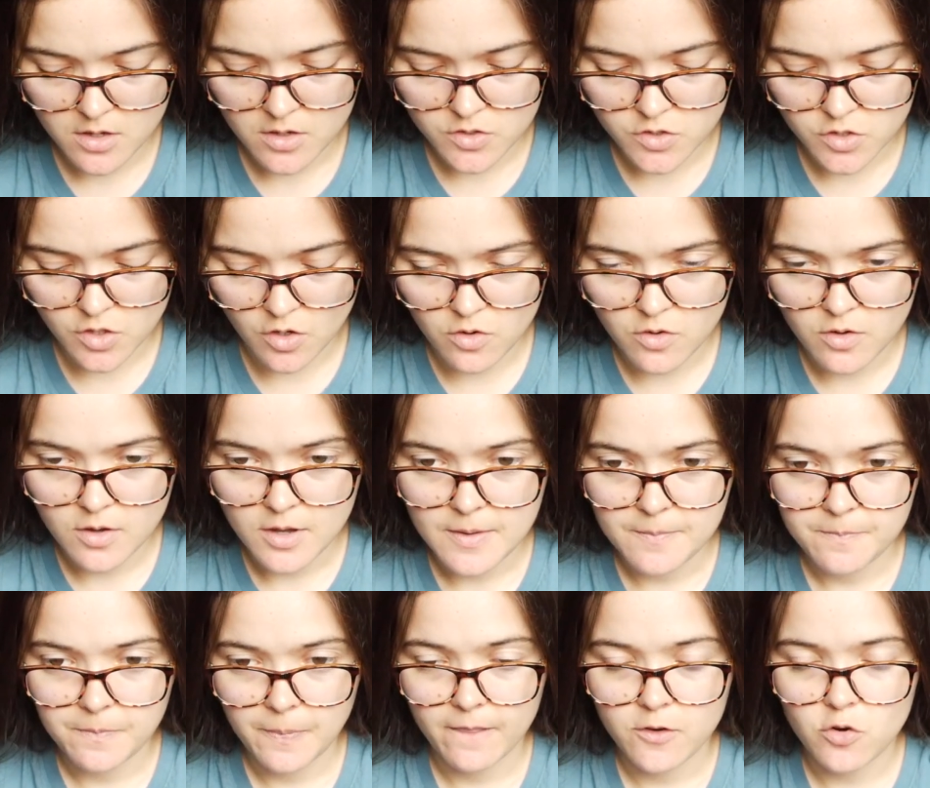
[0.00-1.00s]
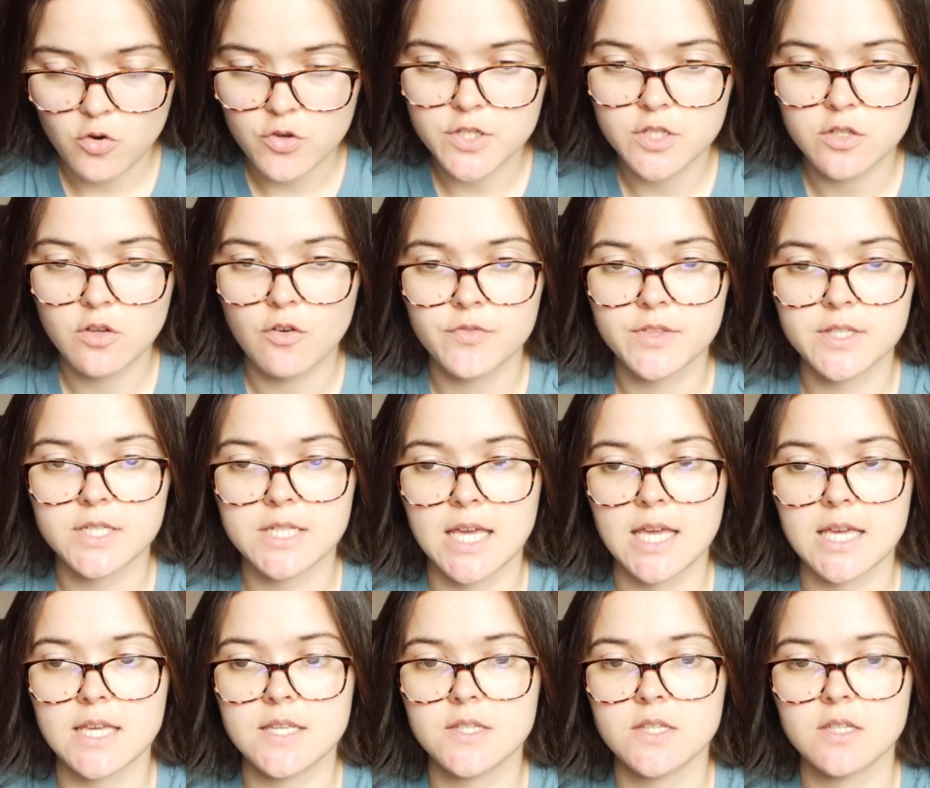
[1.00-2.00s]
So, crossing off the
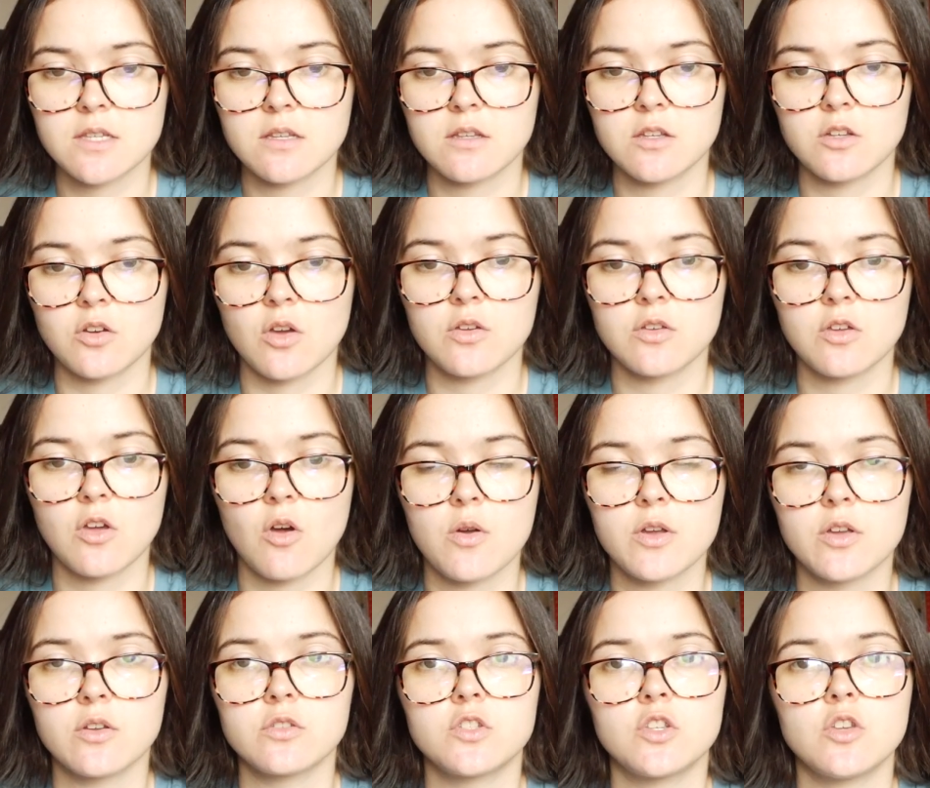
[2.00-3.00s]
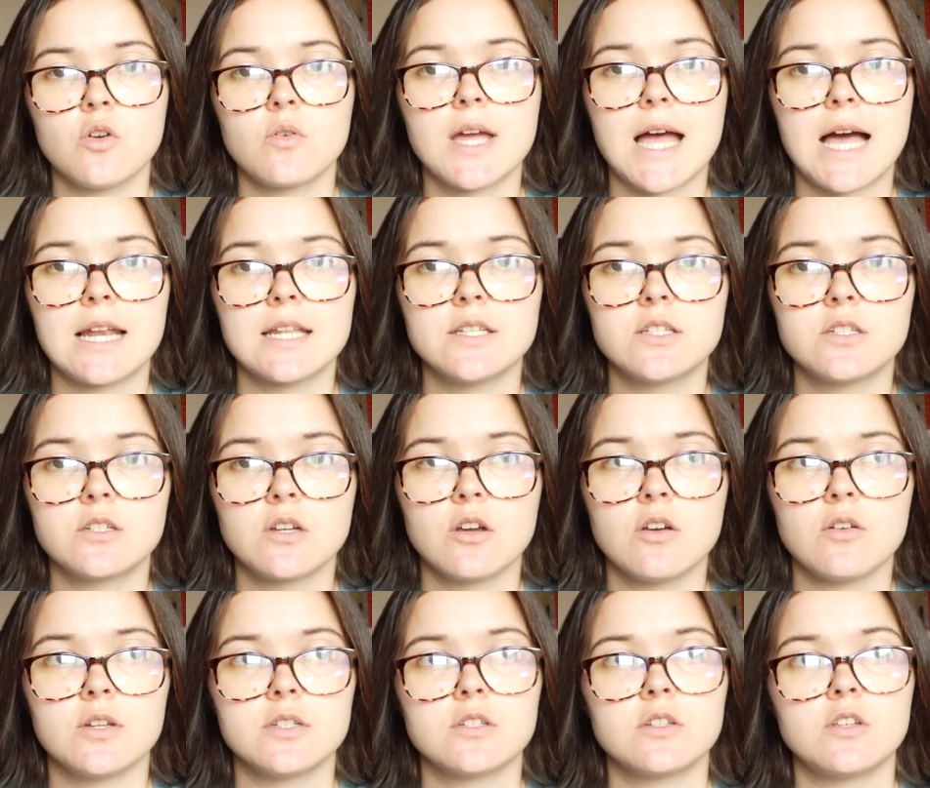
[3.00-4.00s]
days, you know, going to your calendar
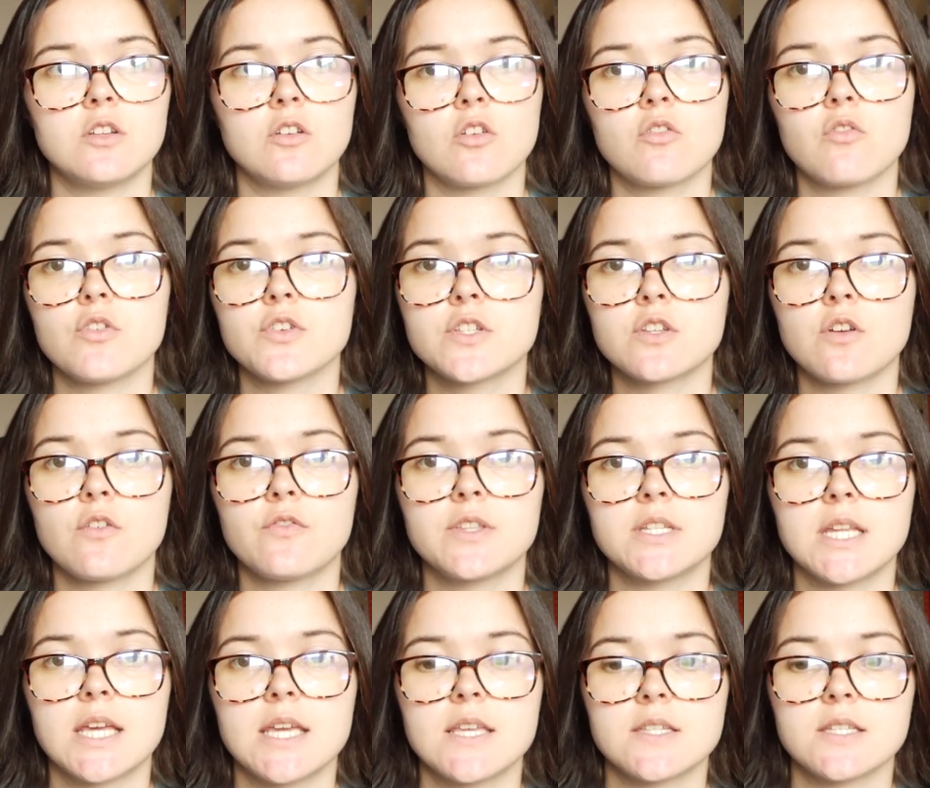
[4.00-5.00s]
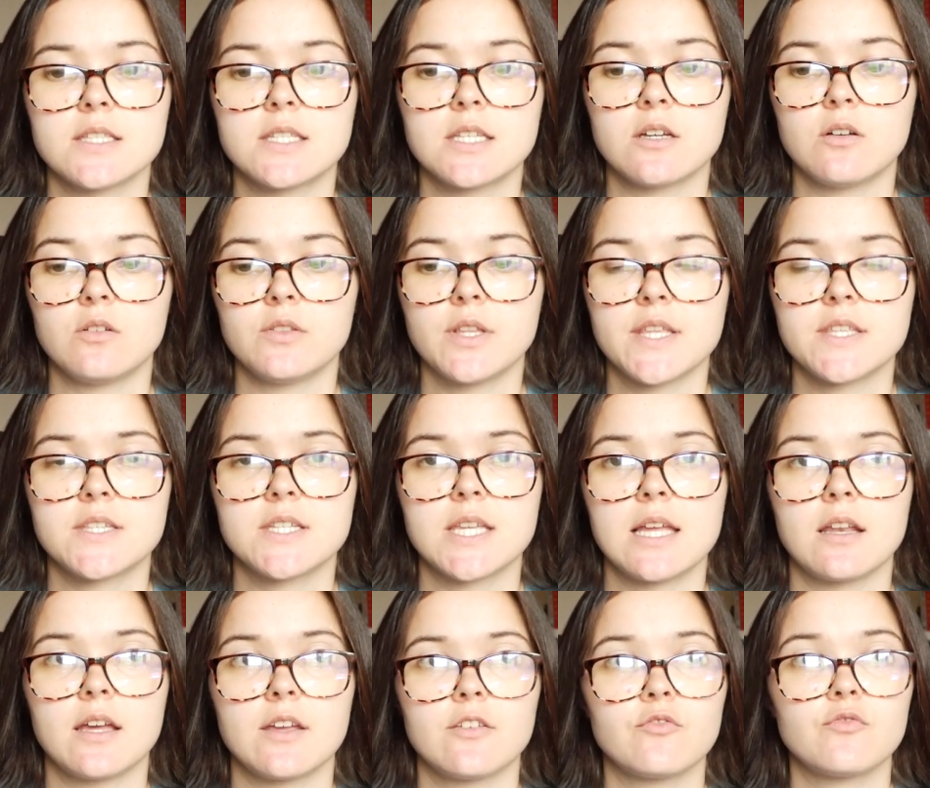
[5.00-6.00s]
and, you know, crossing off the days until, let's
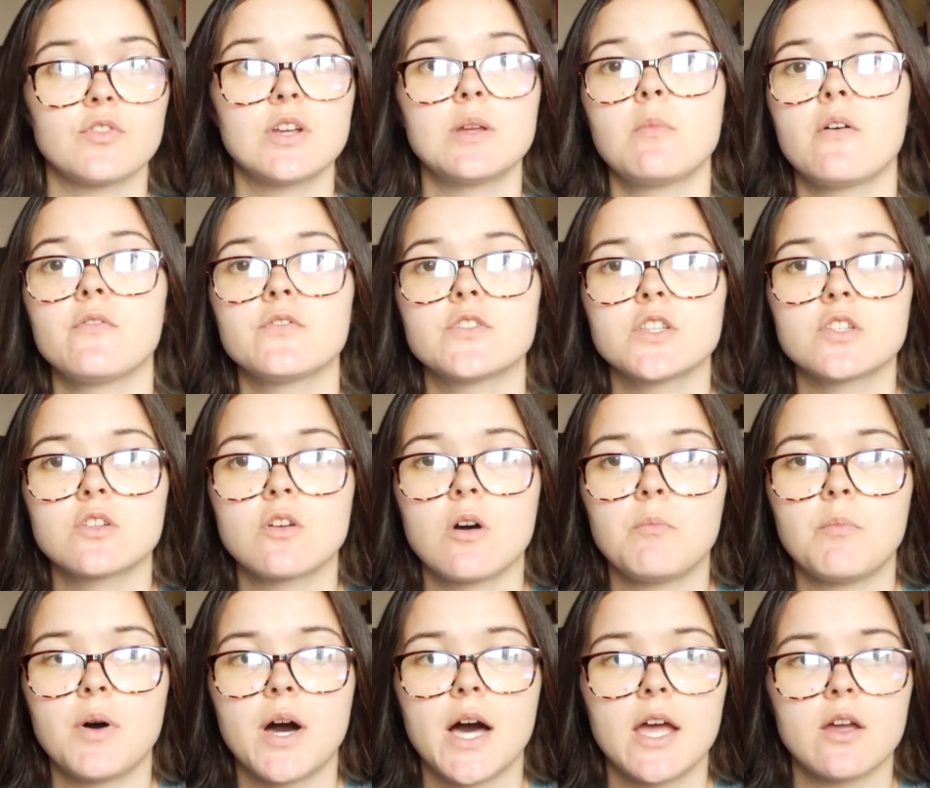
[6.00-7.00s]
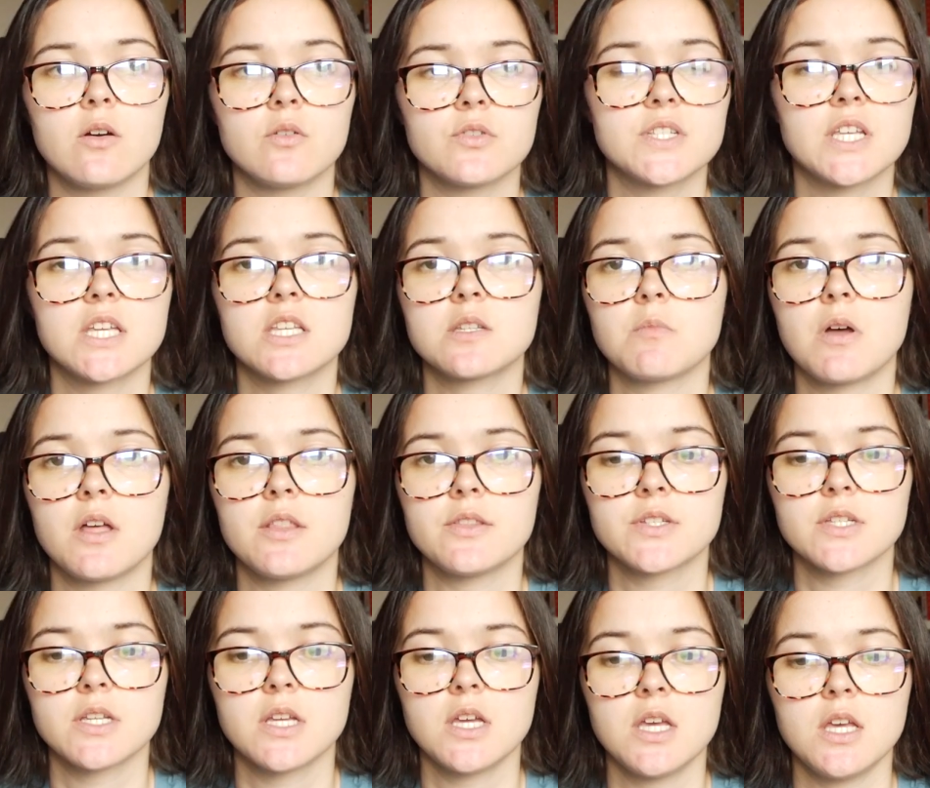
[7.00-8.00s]
say, like three months has gone by or six
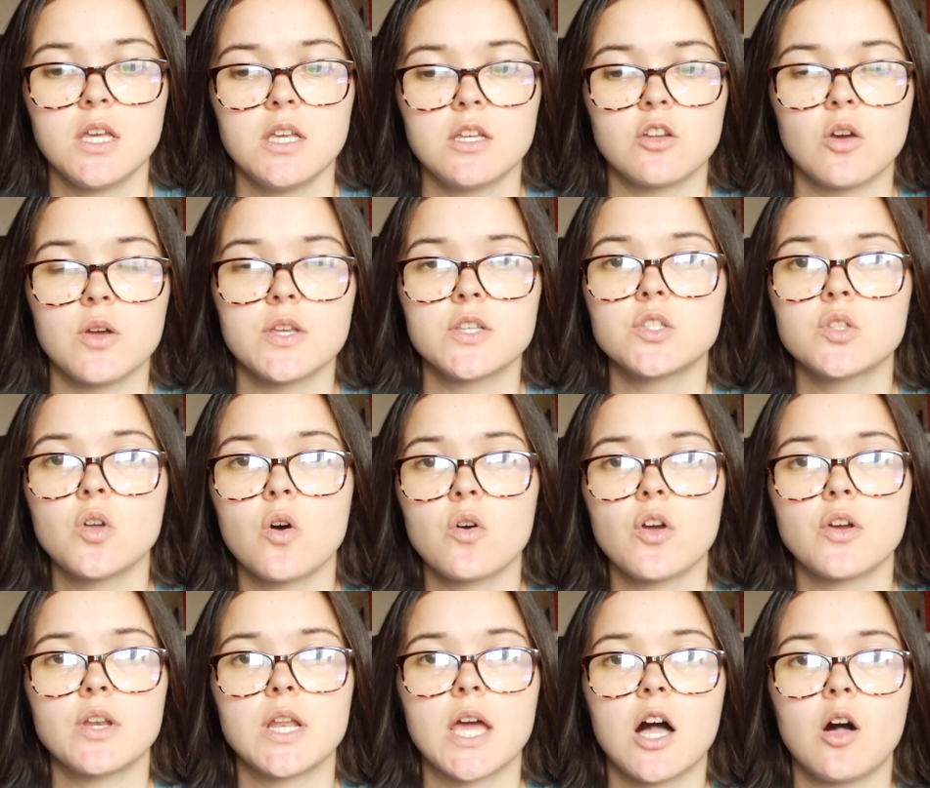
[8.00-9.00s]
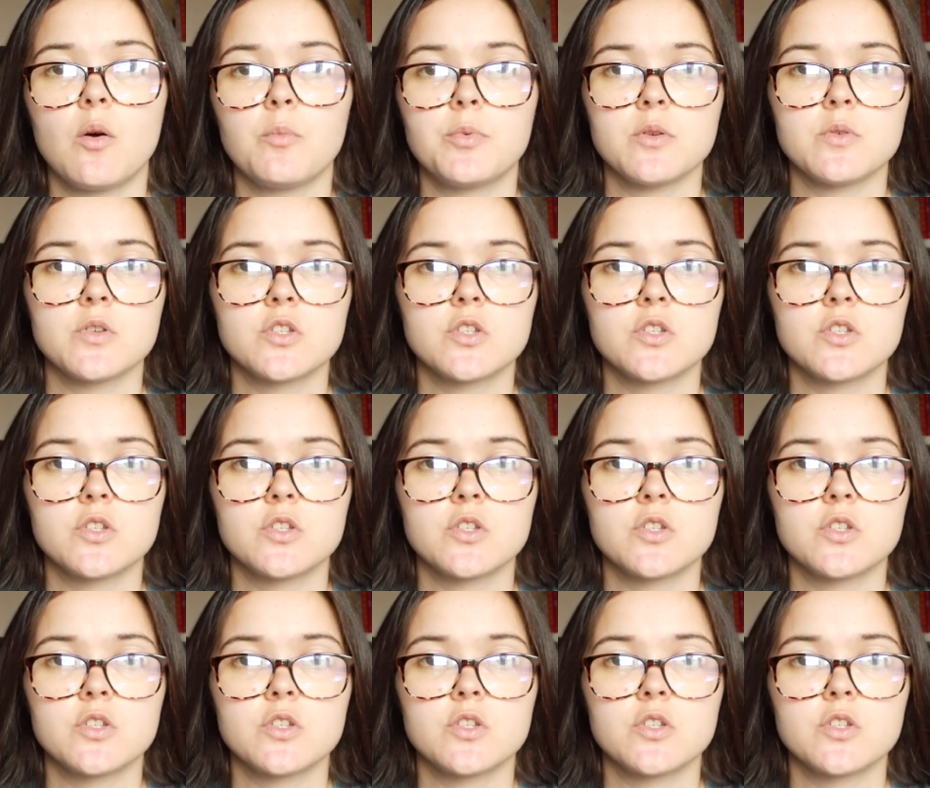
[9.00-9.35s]
months, you know, is not going to help you.